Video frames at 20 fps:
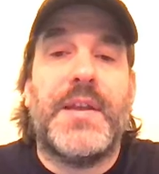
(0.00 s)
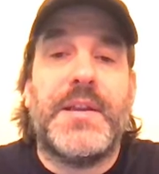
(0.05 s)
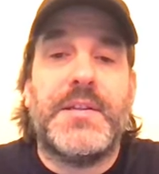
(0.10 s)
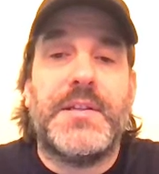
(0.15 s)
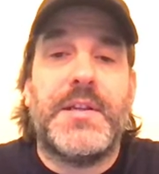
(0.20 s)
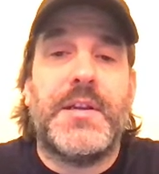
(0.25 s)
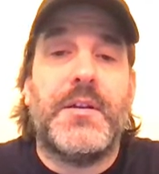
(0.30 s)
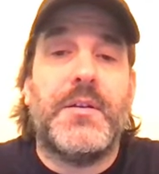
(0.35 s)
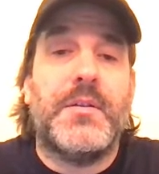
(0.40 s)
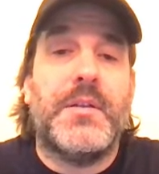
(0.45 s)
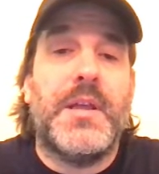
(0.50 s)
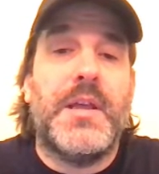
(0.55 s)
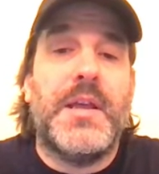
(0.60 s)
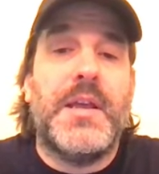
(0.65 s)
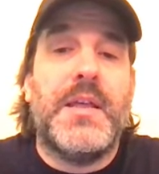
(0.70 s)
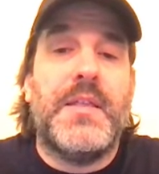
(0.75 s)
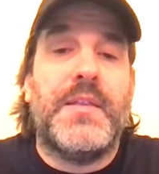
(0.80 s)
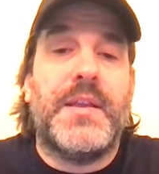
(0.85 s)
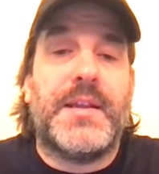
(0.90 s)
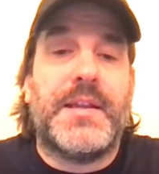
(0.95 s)
here
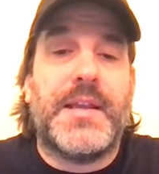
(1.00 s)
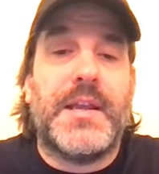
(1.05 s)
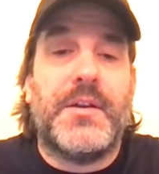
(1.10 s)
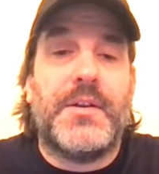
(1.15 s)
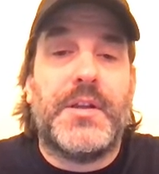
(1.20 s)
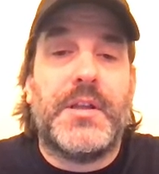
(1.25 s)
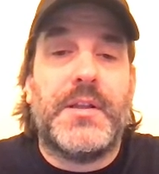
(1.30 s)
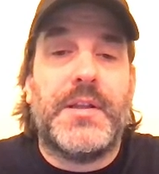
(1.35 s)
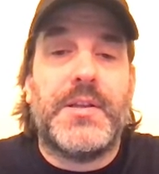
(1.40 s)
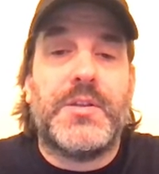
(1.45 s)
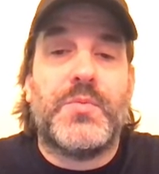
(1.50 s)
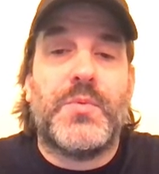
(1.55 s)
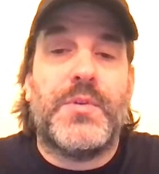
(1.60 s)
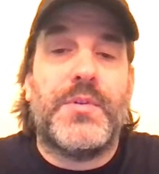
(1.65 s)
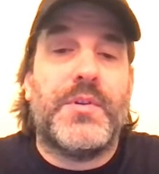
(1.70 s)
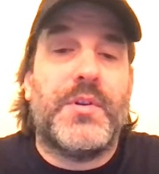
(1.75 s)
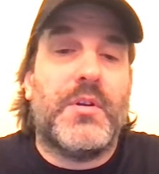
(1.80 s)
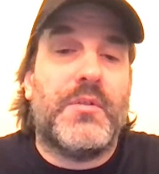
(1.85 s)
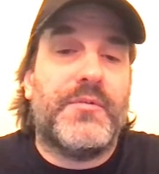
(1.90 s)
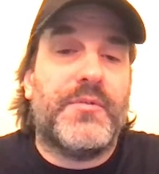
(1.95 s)
that calculates
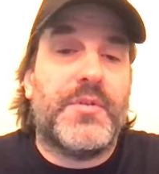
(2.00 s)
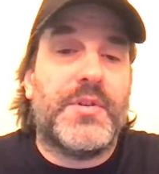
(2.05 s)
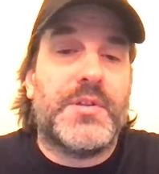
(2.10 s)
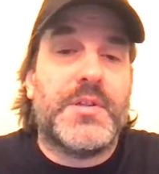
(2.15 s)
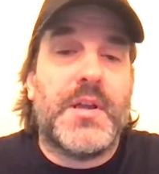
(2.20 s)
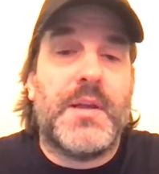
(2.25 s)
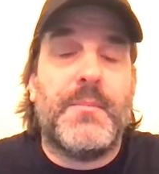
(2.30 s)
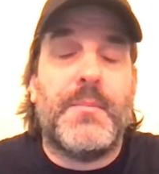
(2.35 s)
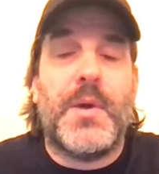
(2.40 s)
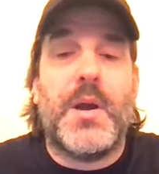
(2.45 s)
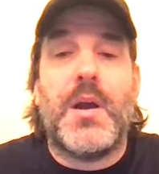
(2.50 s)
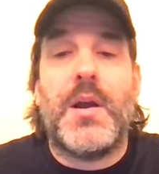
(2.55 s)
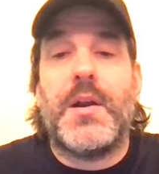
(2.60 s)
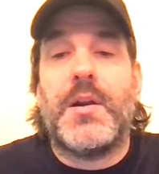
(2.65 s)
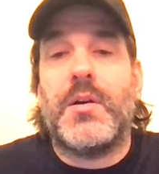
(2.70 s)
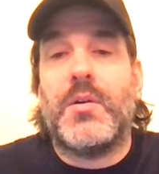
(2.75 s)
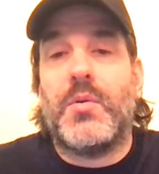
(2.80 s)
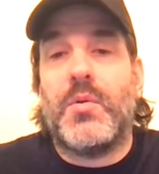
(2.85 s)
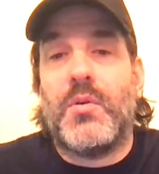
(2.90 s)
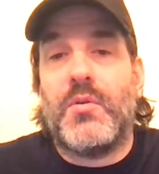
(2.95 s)
whether you're a first-time
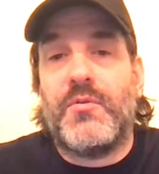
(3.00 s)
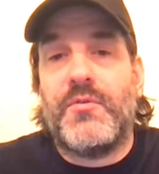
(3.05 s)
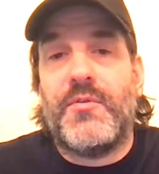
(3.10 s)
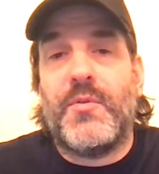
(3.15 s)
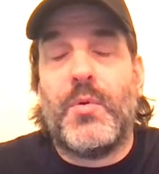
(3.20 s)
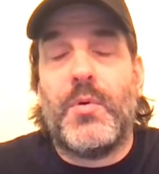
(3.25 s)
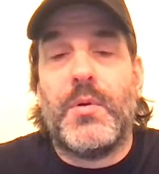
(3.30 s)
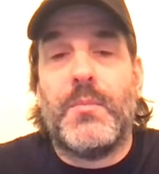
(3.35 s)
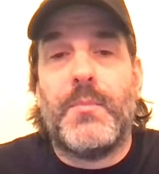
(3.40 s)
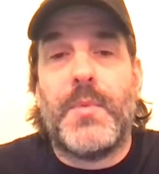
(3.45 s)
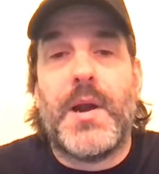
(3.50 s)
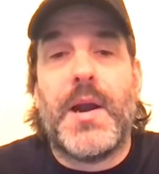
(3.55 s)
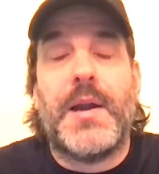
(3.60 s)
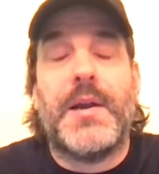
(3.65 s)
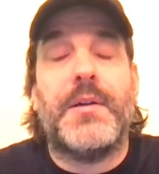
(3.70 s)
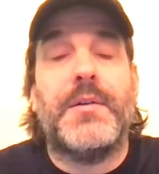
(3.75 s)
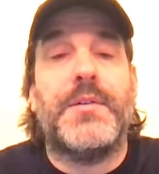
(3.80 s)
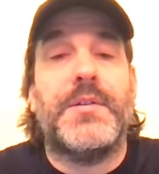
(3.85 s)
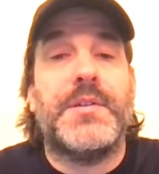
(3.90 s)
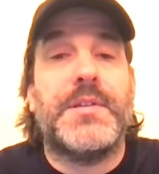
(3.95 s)
buyer or a foreign
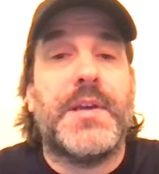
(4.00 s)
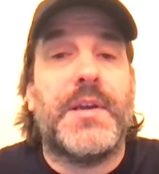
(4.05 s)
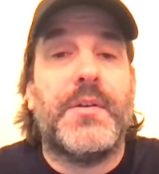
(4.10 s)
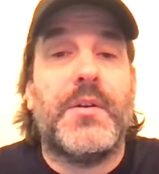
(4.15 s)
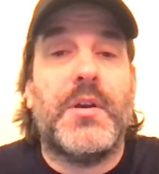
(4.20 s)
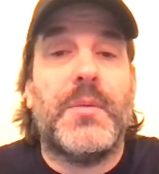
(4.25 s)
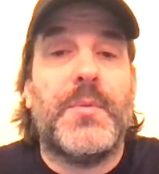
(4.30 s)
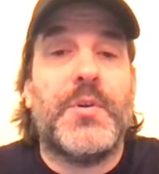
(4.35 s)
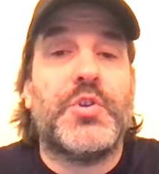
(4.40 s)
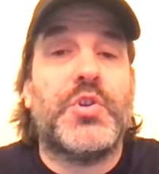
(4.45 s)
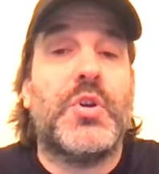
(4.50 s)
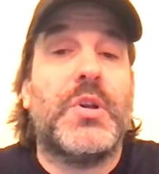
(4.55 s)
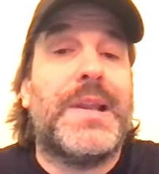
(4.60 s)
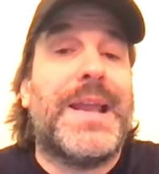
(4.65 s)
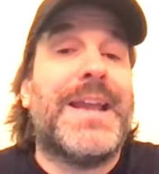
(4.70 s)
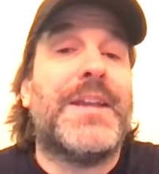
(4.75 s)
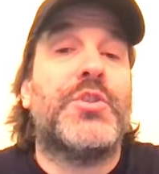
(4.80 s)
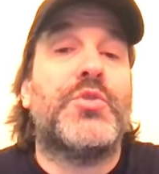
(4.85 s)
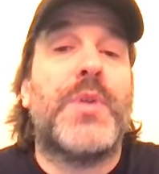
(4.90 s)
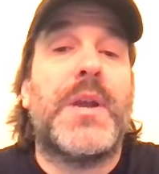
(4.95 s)
buyer and tell you how much your
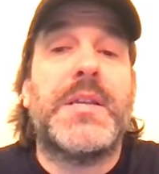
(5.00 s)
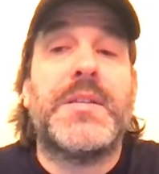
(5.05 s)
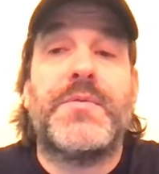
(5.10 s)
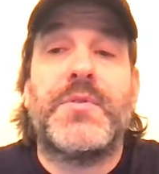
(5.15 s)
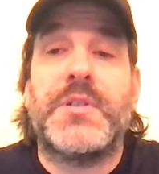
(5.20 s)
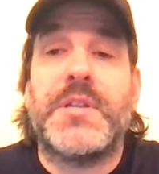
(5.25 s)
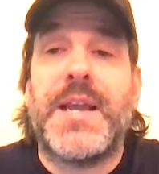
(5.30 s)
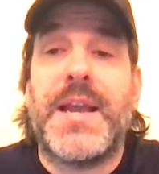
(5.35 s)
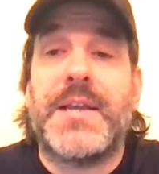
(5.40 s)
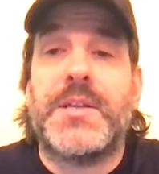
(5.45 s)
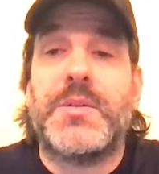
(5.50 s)
land transfer tax